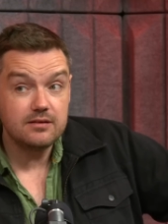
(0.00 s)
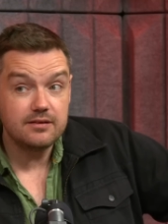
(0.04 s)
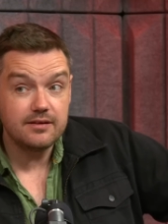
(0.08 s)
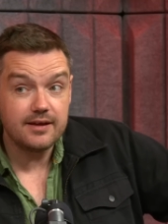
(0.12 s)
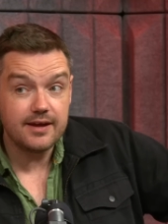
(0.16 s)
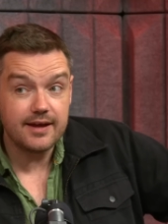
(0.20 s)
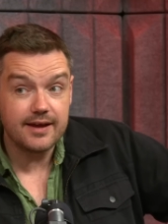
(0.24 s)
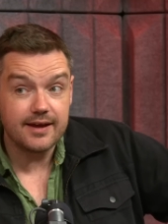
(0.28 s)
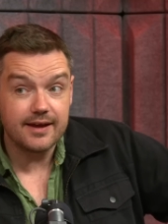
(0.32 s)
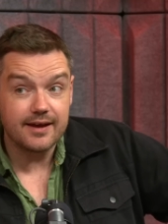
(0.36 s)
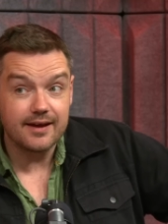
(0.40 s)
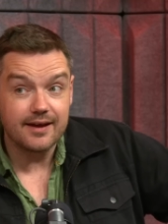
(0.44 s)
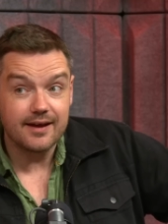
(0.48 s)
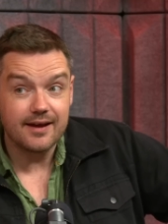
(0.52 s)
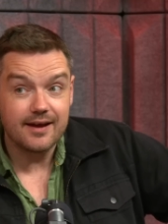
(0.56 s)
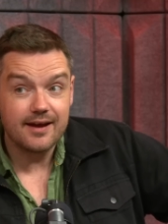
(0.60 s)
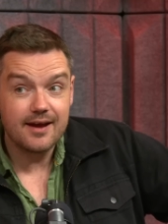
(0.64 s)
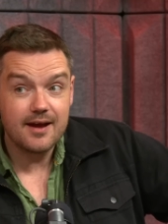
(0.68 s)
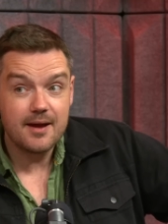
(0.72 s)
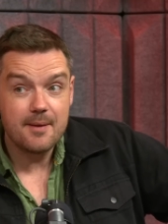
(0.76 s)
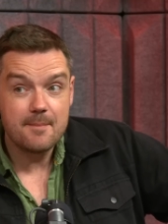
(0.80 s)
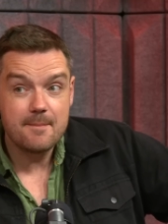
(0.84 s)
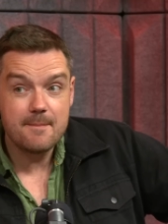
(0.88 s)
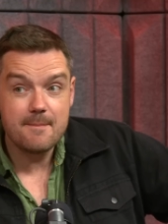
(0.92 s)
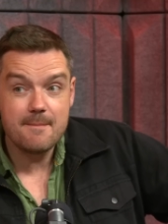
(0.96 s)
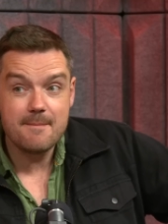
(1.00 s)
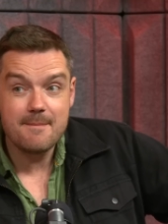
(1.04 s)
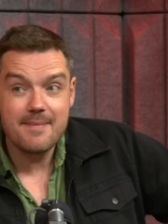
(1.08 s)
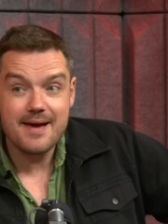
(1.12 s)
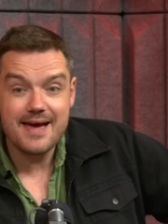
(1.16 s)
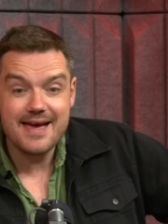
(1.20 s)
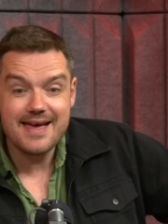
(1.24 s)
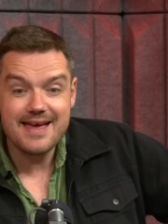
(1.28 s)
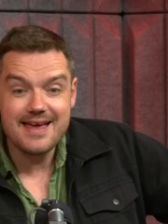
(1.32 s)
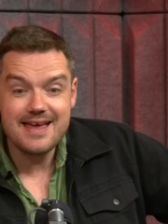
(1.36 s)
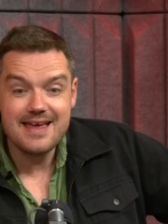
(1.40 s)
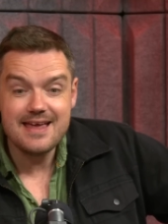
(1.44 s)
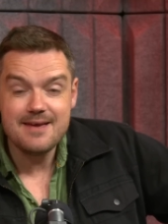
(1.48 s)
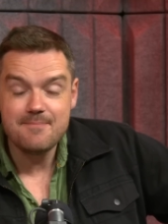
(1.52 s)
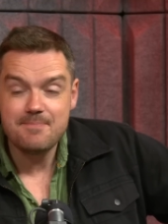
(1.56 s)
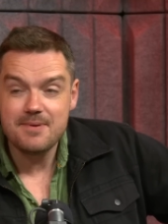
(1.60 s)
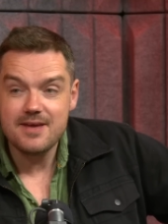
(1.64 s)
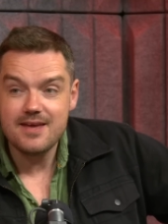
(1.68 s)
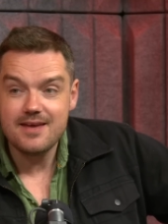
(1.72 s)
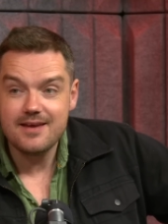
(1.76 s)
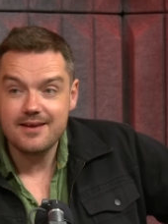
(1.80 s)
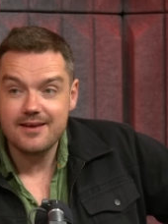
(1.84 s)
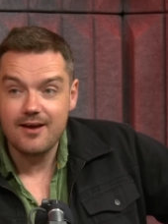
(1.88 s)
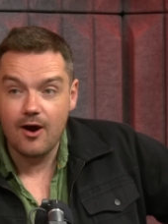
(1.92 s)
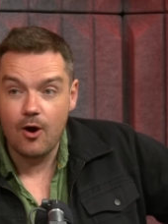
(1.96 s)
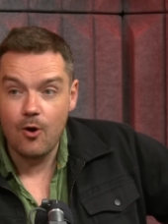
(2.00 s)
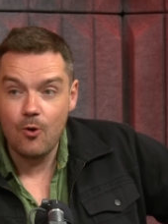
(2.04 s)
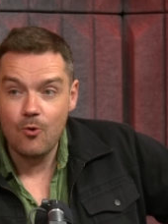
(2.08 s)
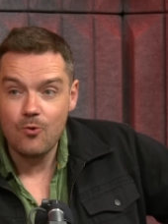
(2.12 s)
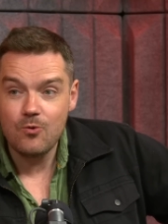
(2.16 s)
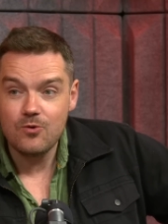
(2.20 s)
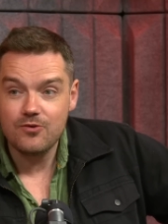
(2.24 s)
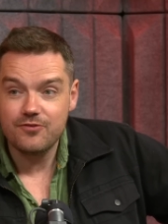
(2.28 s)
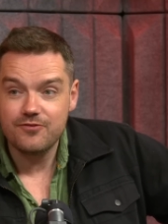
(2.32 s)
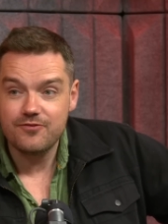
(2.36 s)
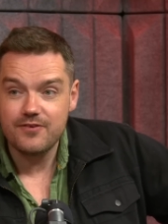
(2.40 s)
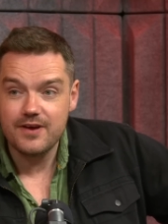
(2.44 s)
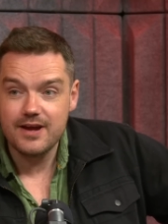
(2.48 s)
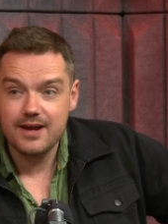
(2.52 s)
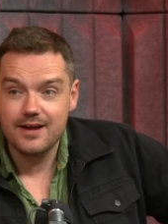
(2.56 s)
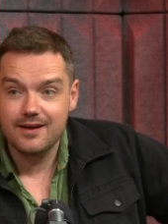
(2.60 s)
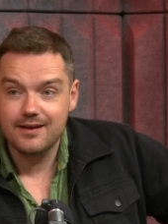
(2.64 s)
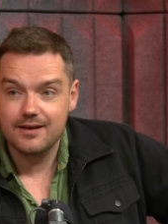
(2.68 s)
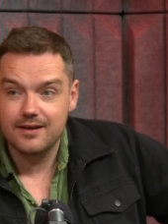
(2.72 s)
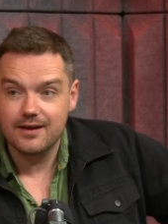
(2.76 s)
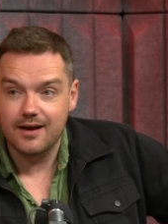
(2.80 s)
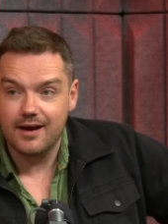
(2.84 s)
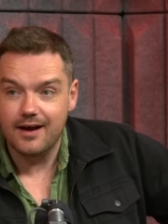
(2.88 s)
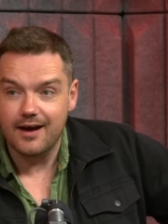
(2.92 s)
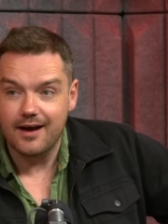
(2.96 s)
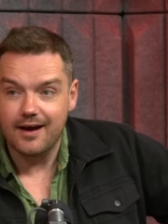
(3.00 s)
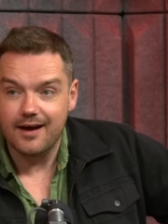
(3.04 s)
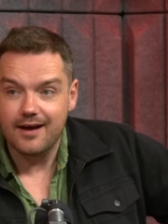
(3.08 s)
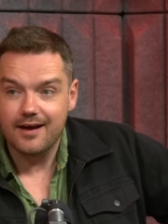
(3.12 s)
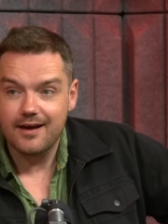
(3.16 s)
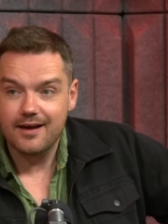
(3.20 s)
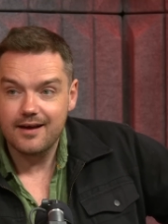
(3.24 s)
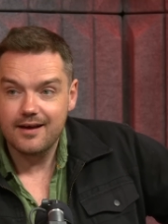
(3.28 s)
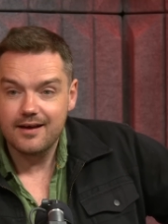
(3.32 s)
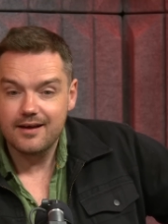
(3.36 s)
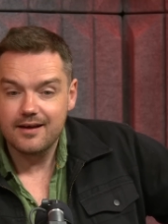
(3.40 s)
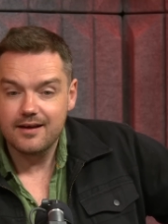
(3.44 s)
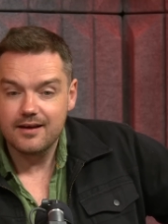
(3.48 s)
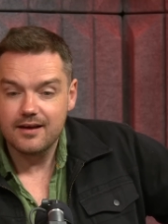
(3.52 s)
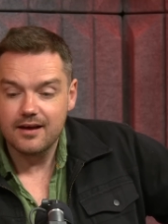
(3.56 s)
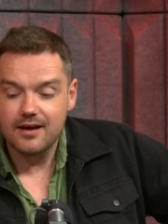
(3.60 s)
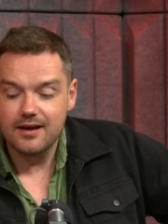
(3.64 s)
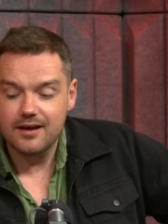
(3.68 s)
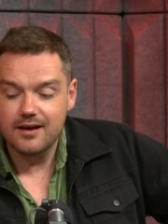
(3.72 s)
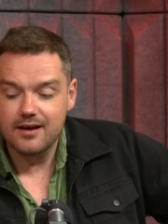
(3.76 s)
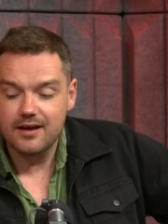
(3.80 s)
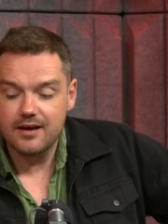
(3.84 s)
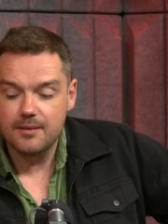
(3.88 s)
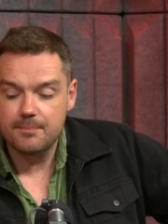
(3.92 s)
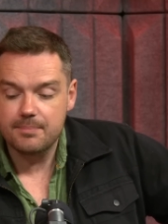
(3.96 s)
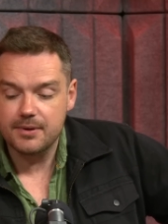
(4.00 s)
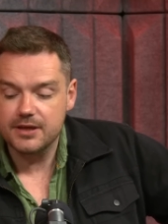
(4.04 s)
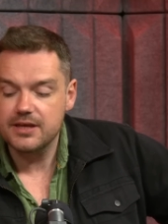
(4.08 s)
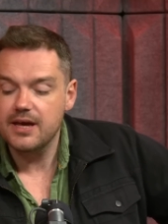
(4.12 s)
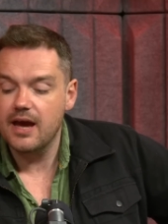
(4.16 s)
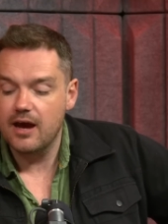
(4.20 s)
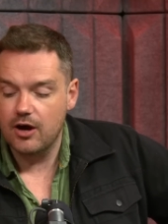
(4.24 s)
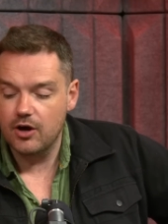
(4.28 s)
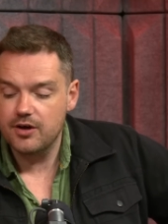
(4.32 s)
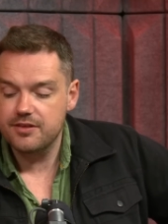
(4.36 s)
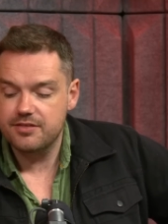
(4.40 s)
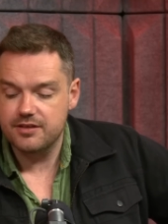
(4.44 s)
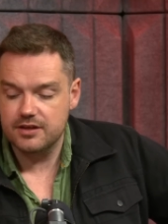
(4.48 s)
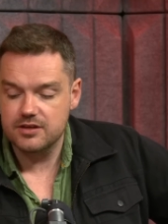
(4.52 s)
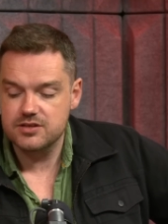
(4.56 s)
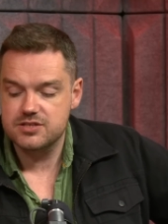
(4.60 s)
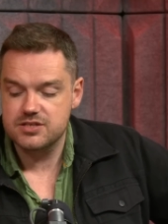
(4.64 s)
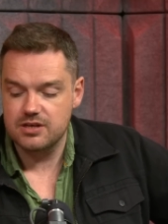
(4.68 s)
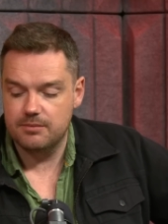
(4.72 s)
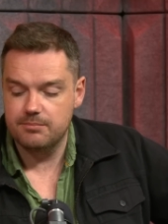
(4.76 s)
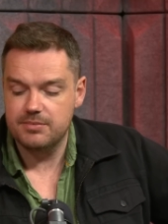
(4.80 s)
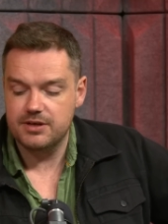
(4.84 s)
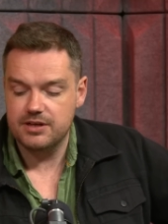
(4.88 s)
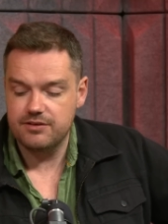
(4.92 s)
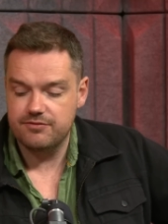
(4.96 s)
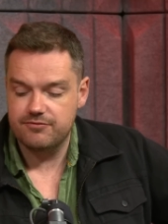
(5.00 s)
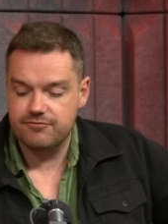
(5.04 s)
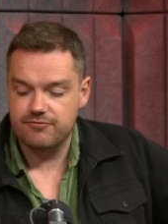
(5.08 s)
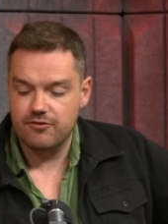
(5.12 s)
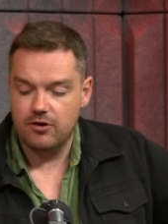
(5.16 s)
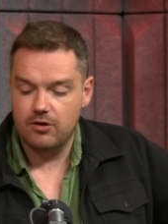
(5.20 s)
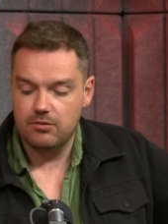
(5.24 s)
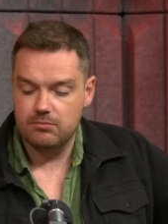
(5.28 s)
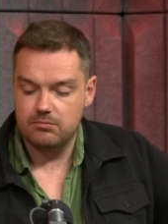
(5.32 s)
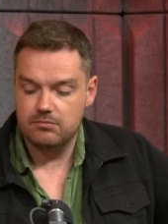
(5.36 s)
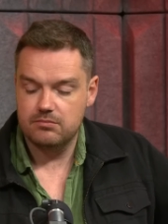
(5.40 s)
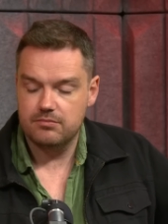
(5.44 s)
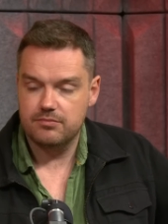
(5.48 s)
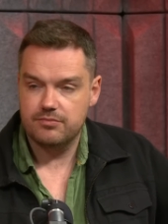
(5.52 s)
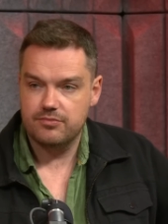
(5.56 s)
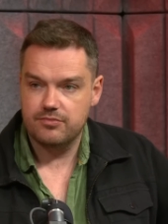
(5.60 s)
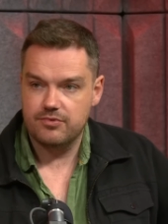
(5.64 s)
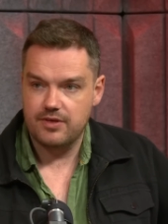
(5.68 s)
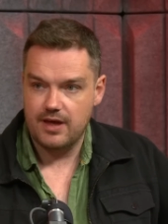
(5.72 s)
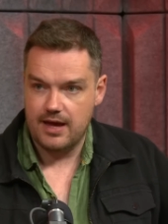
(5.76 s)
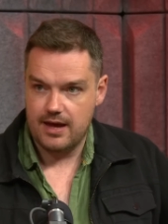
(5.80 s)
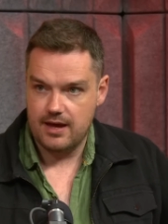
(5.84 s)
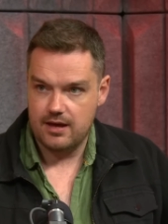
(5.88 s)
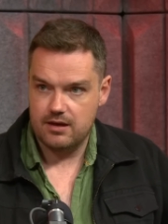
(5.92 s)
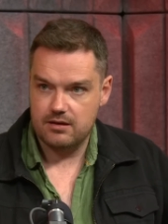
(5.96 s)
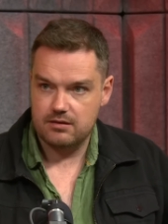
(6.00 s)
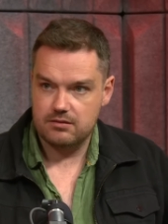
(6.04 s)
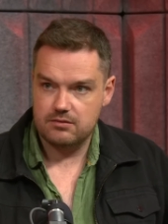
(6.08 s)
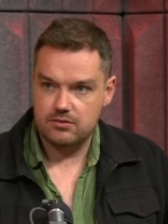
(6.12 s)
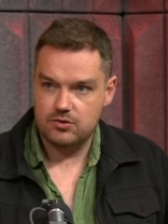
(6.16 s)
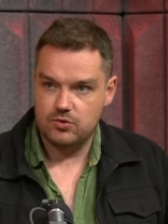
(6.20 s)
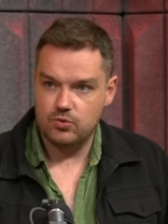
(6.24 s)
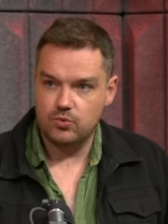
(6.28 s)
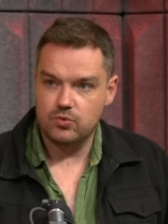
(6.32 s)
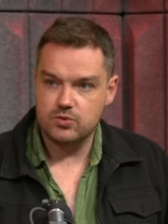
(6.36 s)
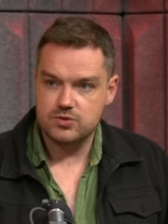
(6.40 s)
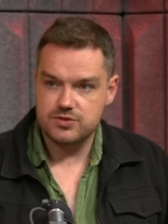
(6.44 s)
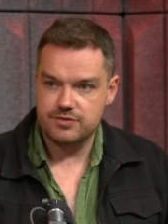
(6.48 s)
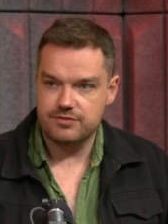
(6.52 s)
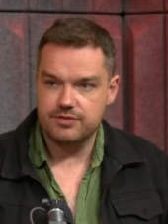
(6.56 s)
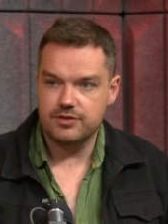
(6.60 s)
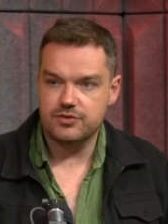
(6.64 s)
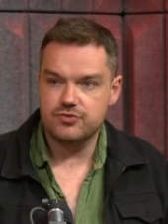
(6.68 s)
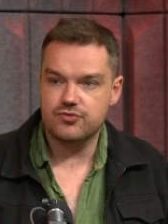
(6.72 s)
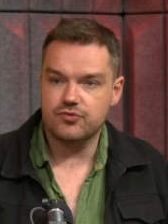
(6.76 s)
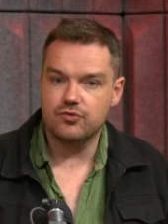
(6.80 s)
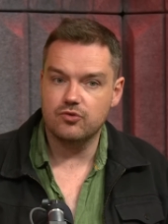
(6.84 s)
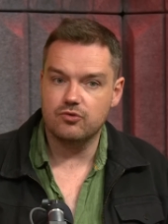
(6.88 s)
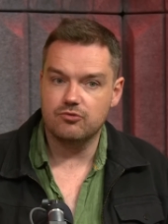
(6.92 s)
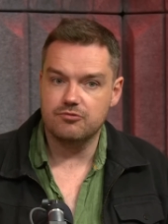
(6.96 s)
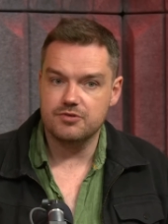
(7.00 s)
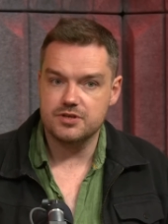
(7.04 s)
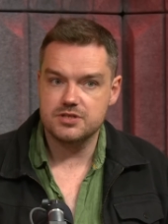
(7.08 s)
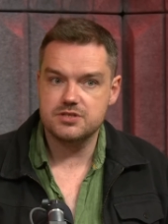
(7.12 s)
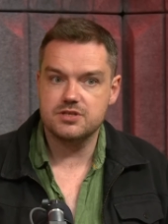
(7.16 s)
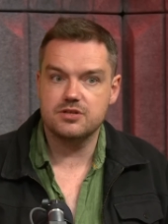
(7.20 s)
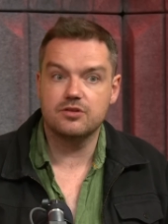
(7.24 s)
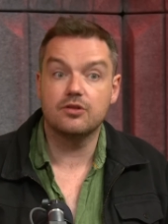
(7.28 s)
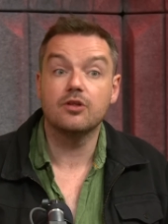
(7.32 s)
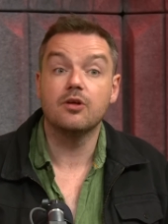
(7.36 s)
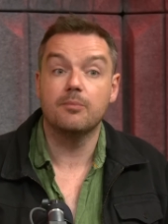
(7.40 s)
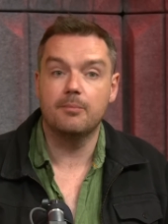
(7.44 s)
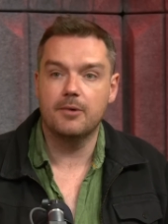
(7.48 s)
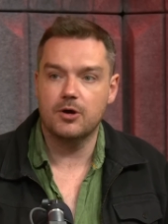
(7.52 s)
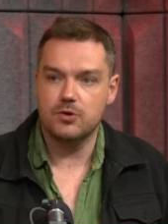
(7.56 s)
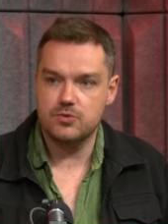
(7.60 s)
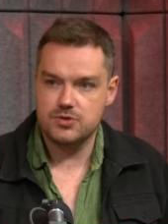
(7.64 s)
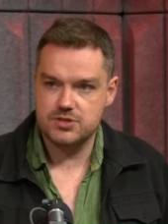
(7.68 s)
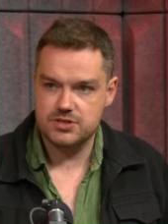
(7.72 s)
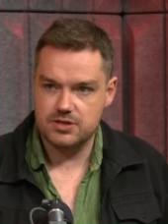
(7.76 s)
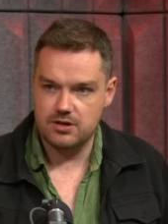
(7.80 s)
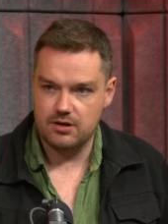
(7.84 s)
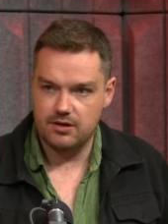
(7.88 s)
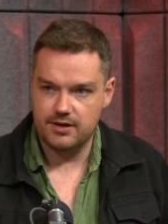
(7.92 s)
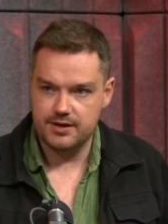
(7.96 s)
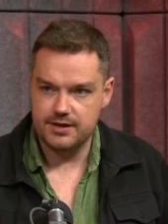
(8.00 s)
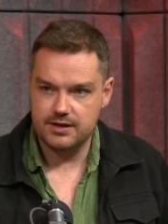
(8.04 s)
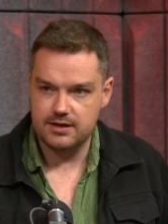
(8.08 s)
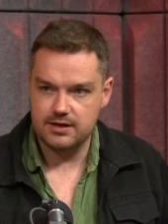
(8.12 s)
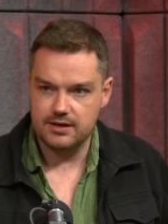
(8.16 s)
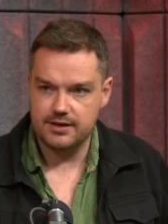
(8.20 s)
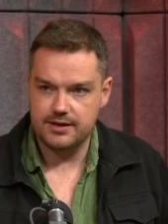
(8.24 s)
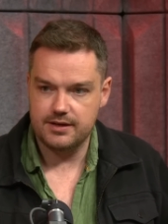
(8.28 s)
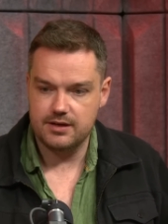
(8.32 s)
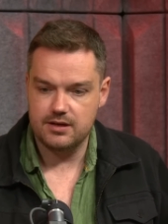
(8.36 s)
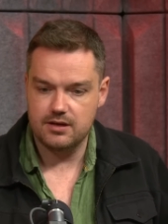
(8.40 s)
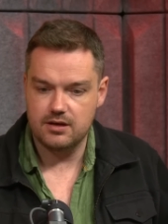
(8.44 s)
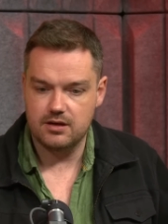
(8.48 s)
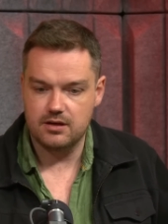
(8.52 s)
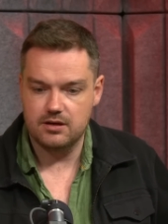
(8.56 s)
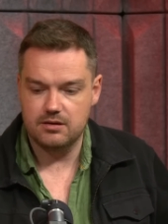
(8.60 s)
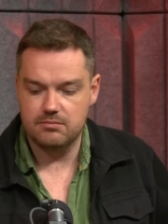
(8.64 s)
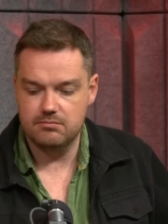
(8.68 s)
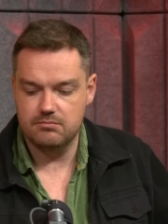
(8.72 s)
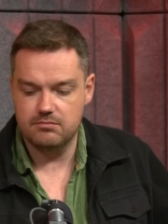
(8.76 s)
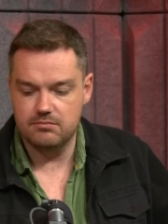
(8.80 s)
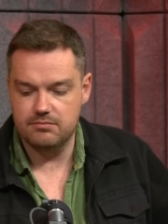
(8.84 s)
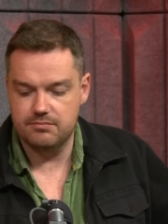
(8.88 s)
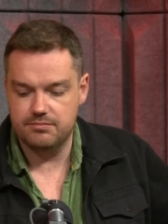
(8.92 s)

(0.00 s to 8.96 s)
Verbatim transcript: Oh, classic. Maybe Goldfinger. Classic. But yeah, I think somebody from that quarter of the draw is the most likely. Yeah.